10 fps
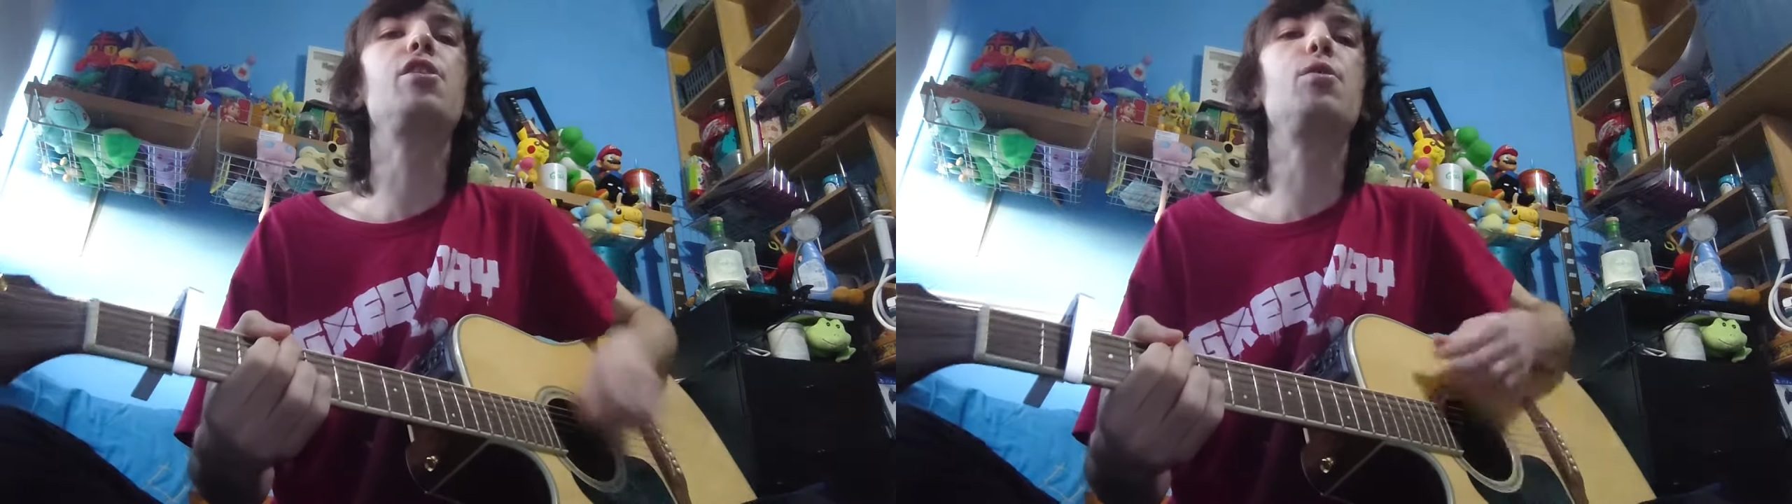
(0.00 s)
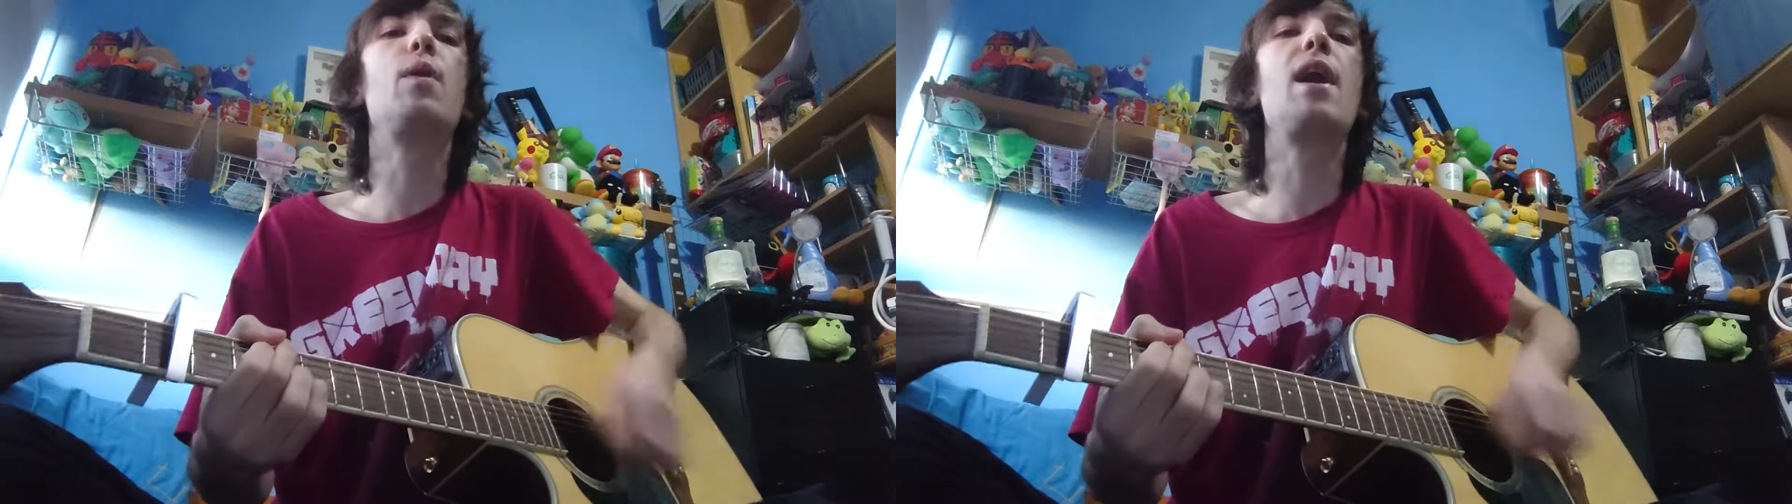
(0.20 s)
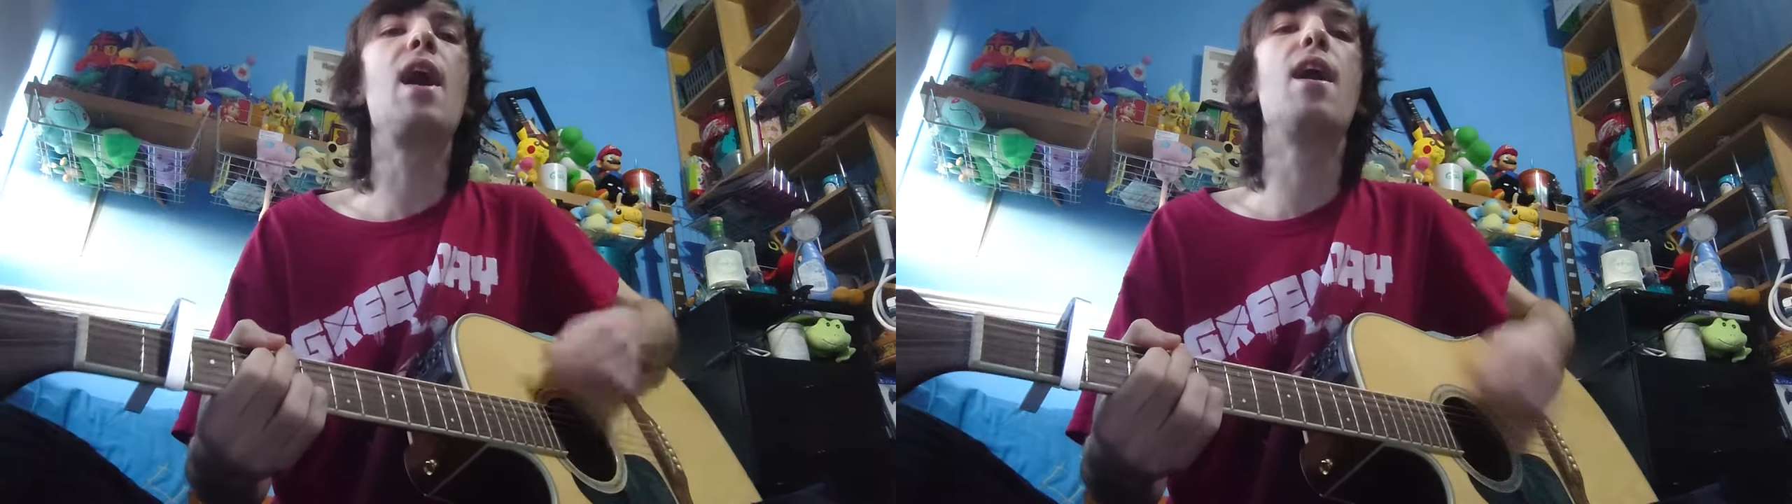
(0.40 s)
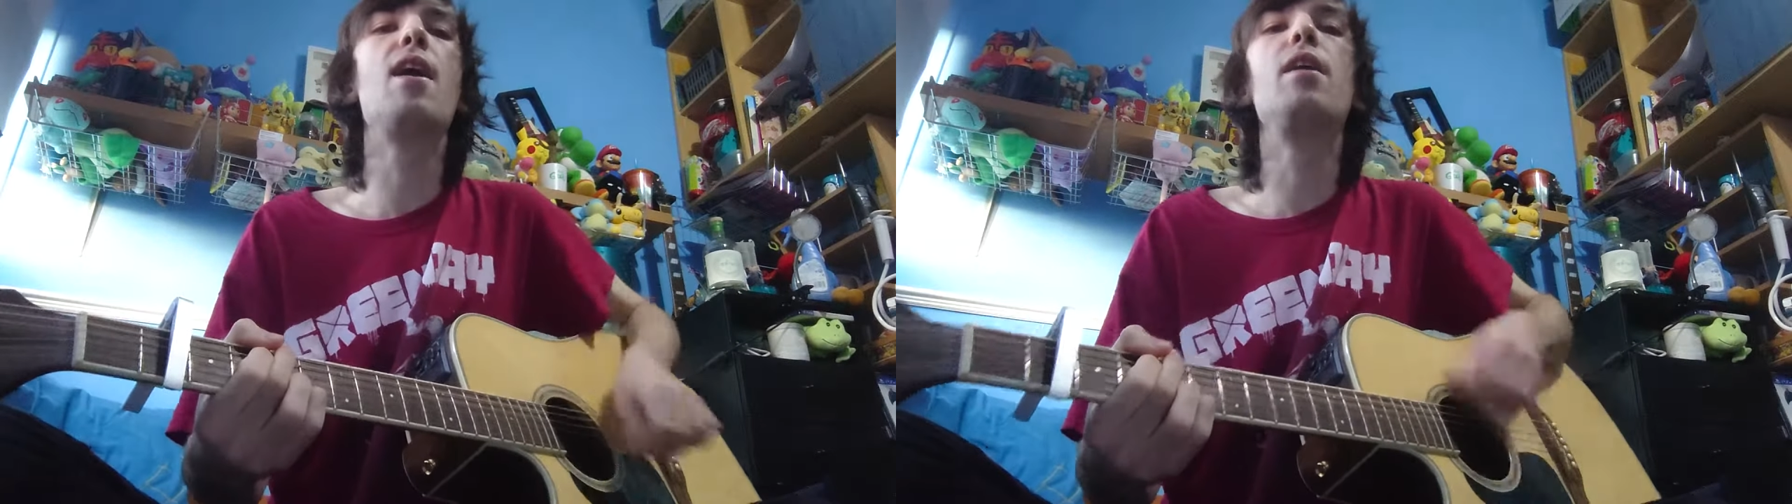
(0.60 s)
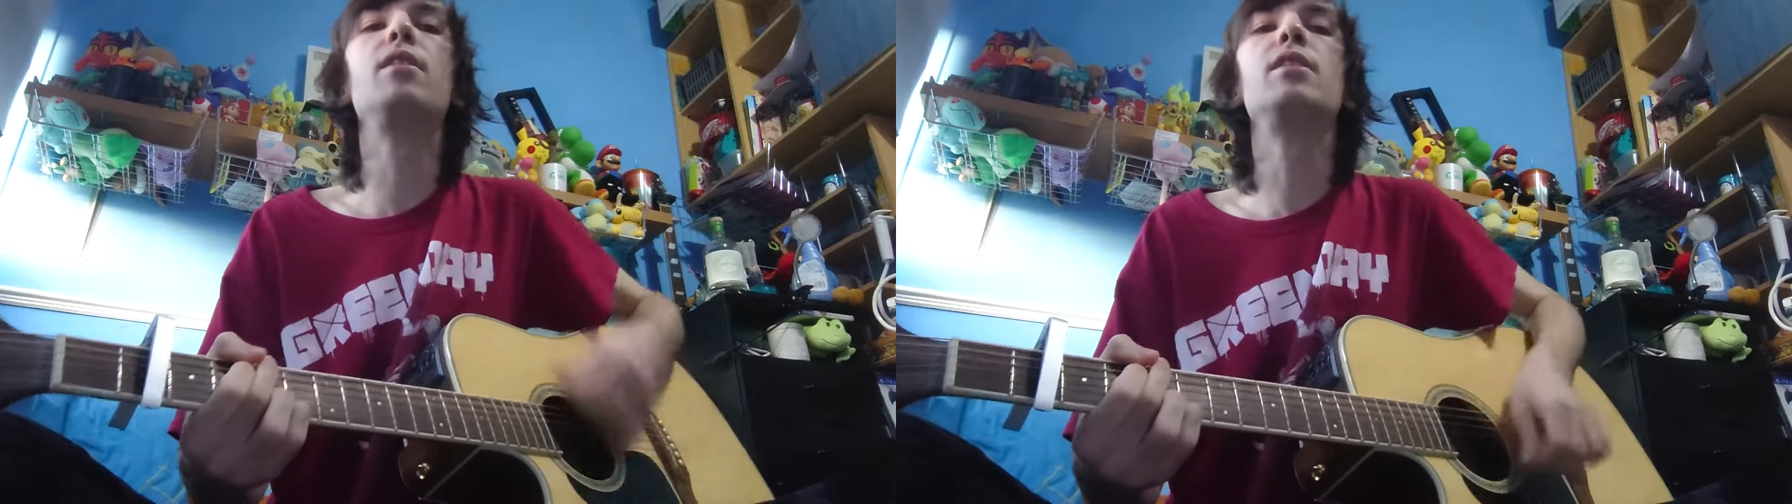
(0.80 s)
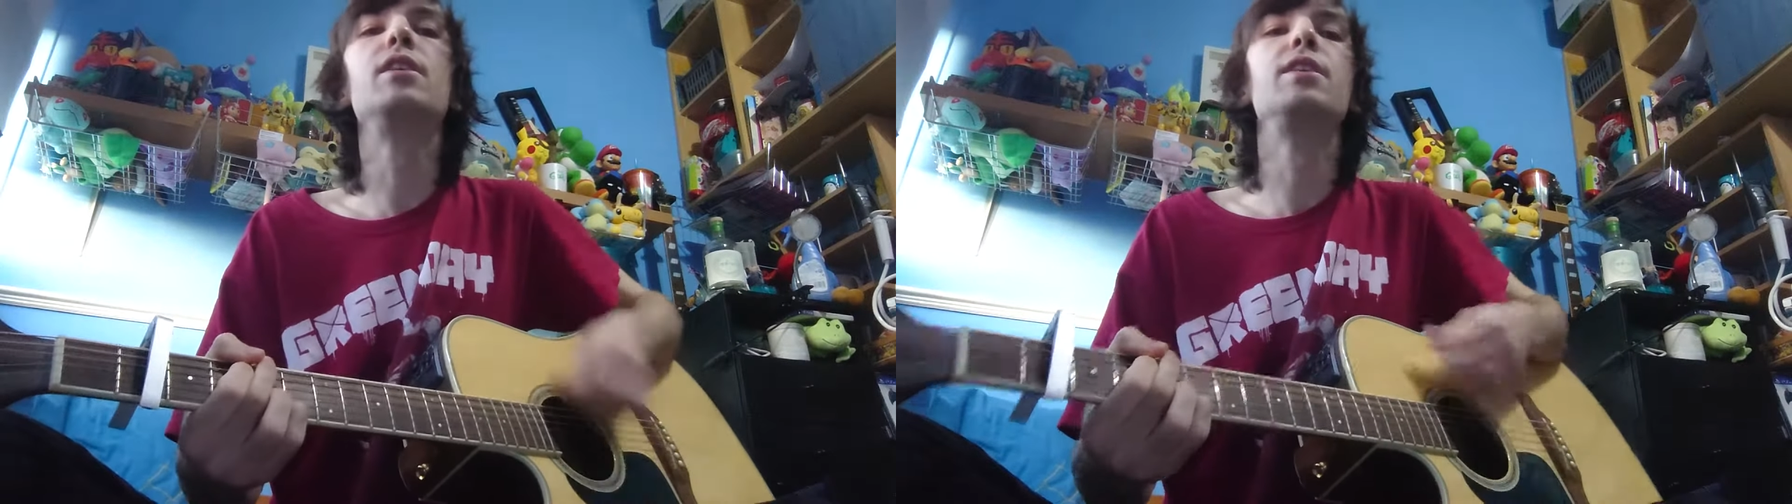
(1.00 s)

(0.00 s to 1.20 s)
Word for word: you out.